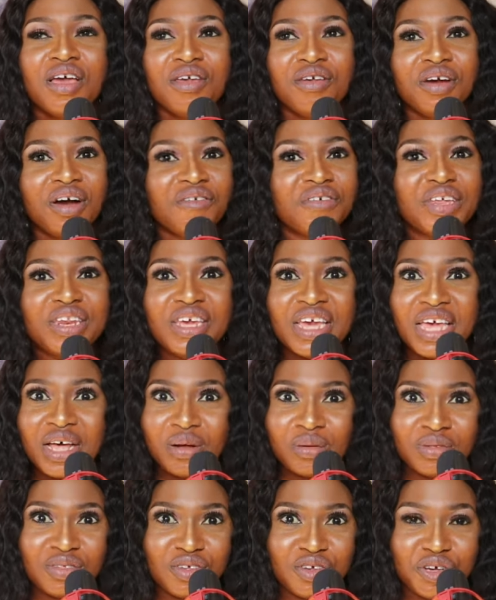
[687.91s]
you have any
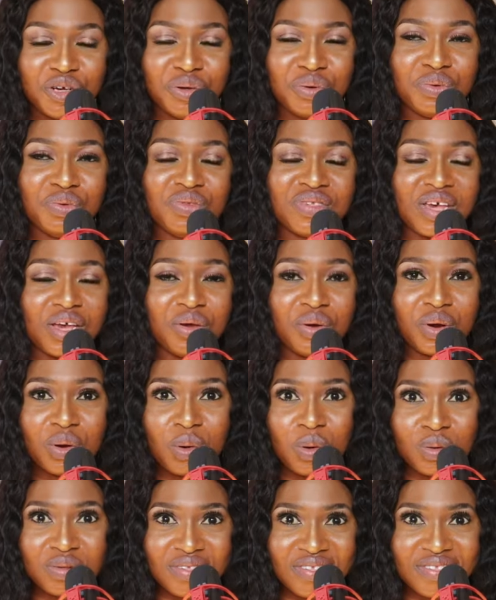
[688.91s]
health issues and you're
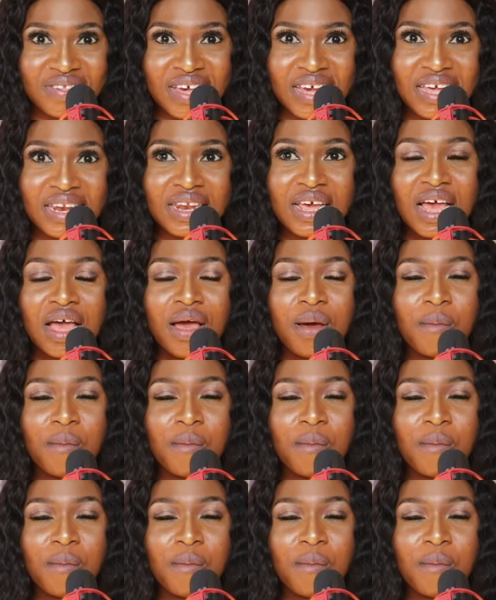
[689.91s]
concerned.